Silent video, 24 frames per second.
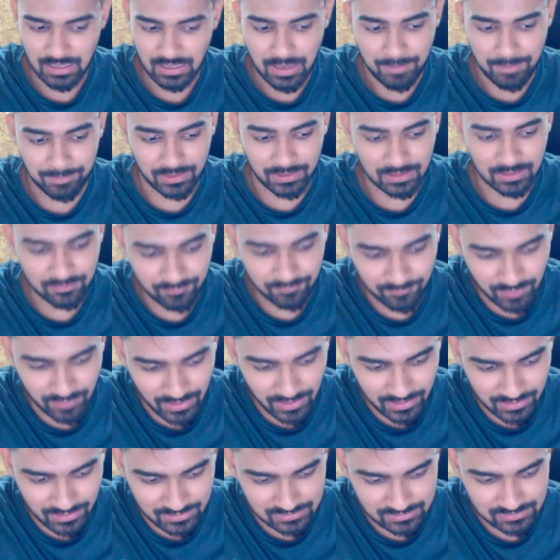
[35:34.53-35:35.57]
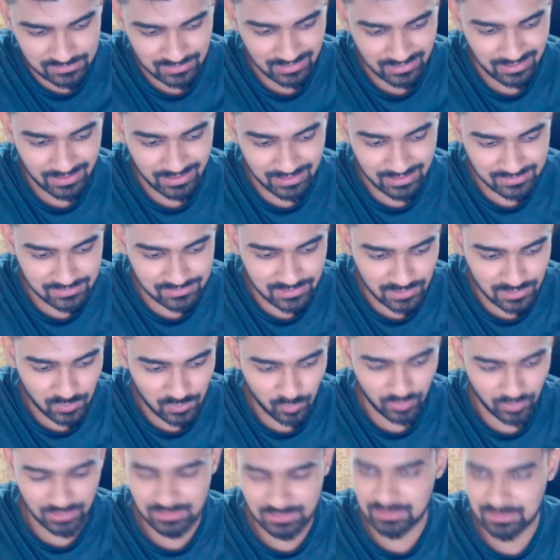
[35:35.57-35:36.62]
But if y is less than
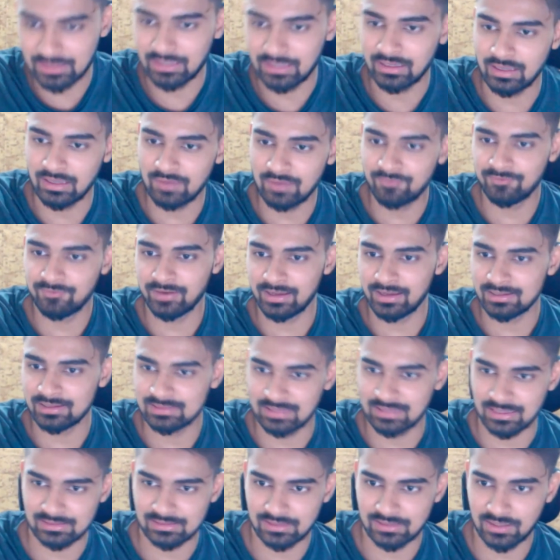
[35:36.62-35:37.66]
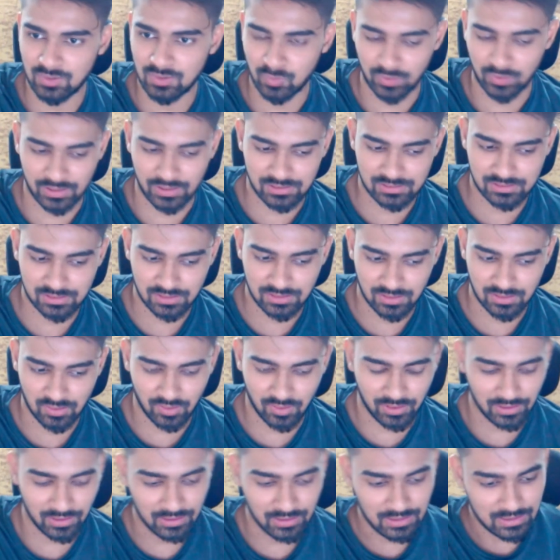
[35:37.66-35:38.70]
2x, if y is less than 2x.
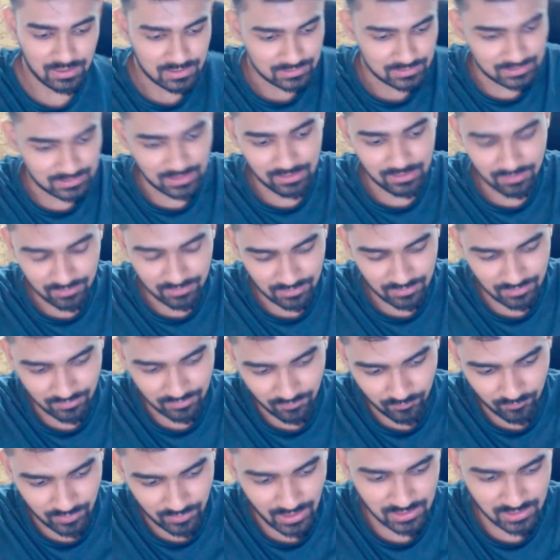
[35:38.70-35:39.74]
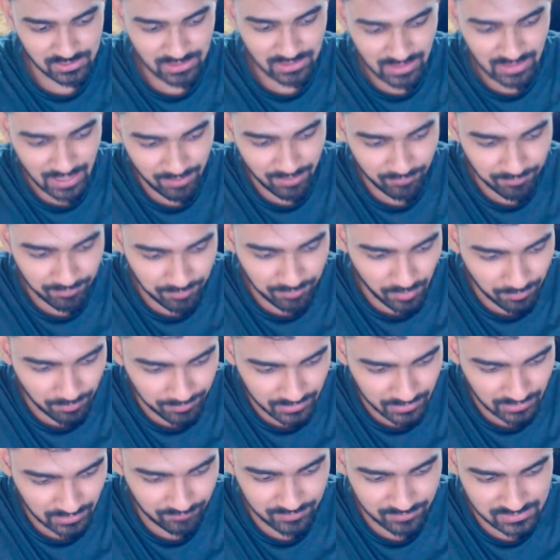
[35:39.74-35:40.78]
Okay, then we actually have a
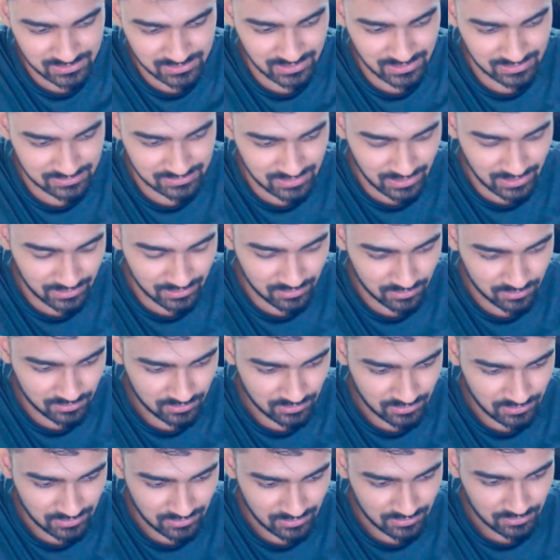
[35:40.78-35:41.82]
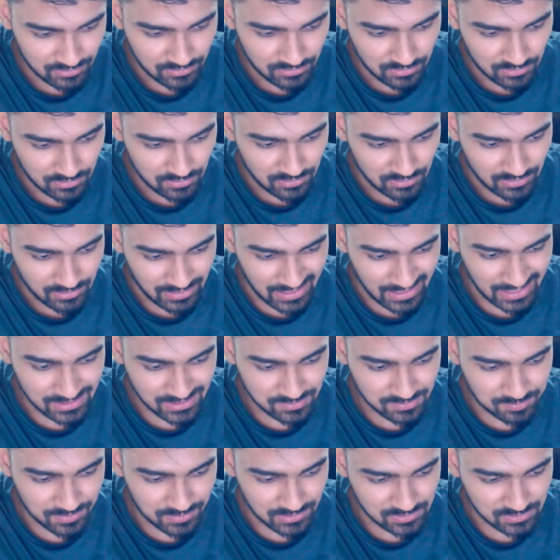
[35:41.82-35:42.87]
property which says that x
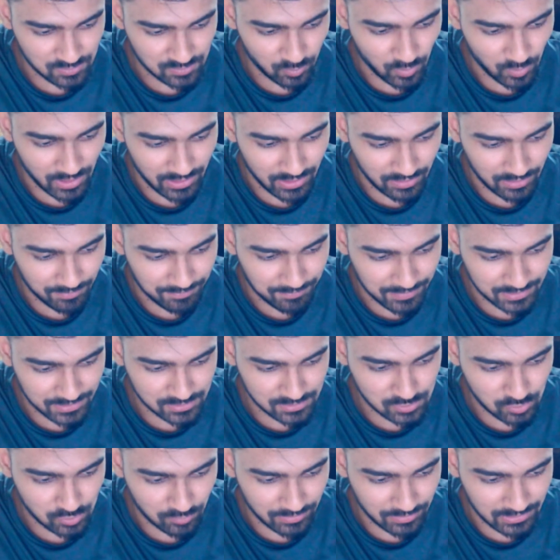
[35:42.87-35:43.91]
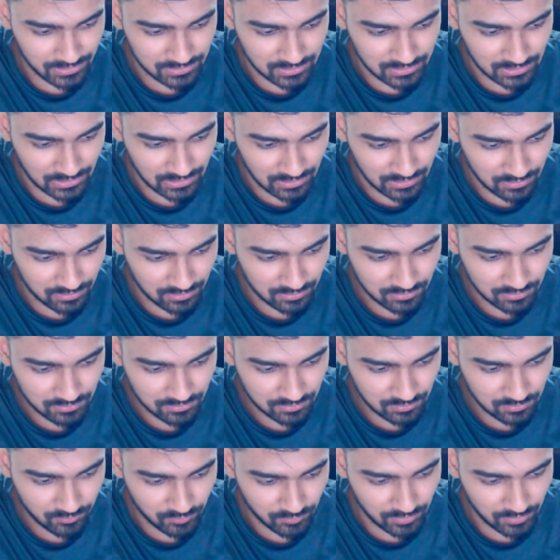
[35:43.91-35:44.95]
plus y plus 2 by 3
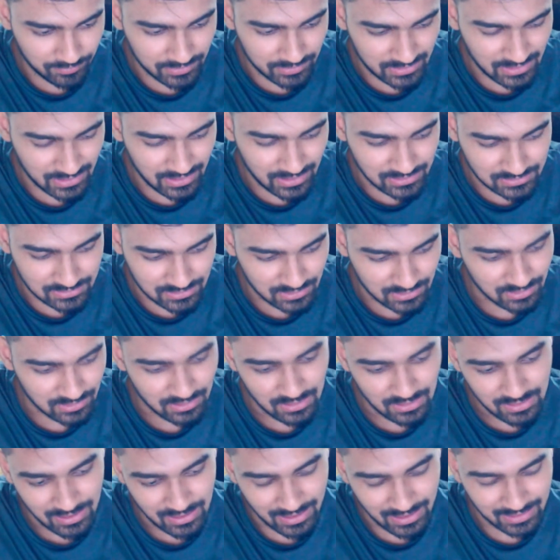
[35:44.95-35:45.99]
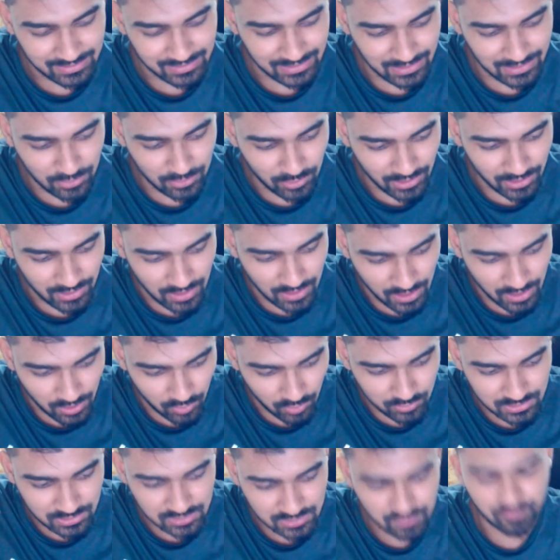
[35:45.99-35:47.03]
will be the answer. I'll tell you like how
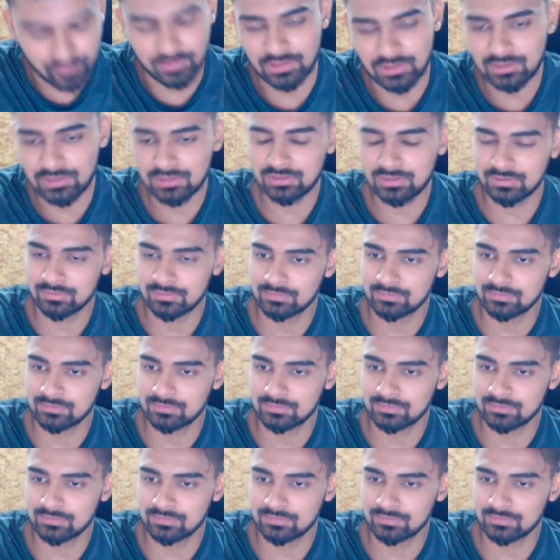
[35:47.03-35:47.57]
this works.